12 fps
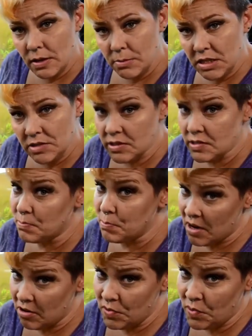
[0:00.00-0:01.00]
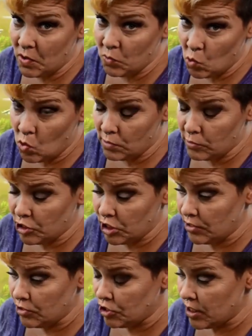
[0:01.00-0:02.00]
That means it's Marathon Water
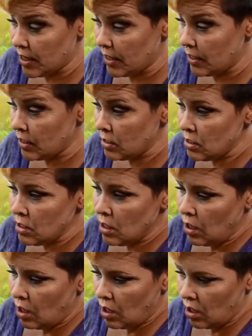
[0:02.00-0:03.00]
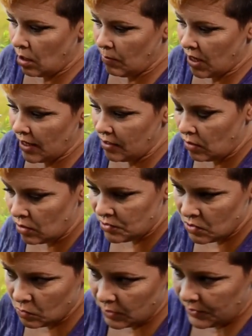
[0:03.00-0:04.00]
Change Day. Um, I
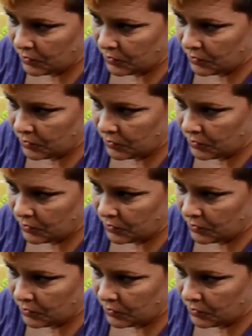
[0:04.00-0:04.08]
also went